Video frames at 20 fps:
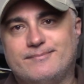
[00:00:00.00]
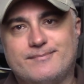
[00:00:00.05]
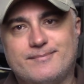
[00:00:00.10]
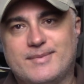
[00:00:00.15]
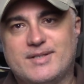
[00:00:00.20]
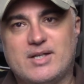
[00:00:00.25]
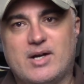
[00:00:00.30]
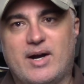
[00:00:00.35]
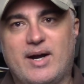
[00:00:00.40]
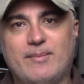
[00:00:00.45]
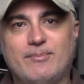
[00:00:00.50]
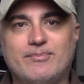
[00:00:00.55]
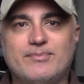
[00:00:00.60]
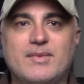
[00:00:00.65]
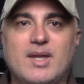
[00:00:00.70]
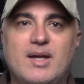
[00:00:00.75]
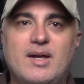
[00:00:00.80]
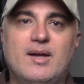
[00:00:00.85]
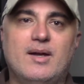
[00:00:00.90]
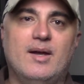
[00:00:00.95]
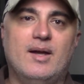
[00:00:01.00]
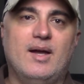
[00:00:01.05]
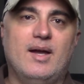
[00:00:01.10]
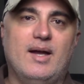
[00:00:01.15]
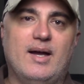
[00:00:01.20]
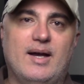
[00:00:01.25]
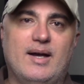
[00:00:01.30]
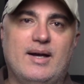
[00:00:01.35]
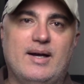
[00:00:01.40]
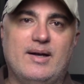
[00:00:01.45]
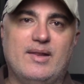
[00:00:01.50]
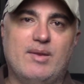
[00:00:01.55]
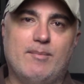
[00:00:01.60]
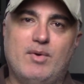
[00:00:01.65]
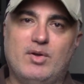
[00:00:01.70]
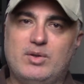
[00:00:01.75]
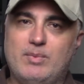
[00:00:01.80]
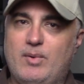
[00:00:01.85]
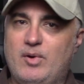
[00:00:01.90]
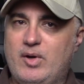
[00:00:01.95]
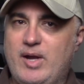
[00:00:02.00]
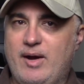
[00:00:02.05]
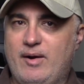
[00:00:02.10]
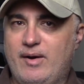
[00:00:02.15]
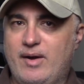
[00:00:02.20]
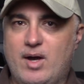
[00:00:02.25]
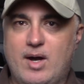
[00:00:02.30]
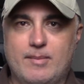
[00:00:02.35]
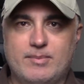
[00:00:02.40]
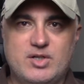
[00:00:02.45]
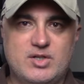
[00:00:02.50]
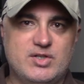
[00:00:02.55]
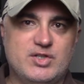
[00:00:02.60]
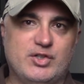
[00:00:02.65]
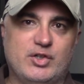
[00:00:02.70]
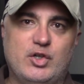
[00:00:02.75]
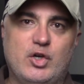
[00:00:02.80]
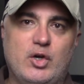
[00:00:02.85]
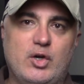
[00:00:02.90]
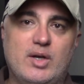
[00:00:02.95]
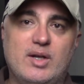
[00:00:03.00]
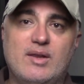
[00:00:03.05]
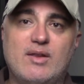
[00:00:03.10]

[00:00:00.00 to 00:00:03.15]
Sorry. The multiple carry options are good,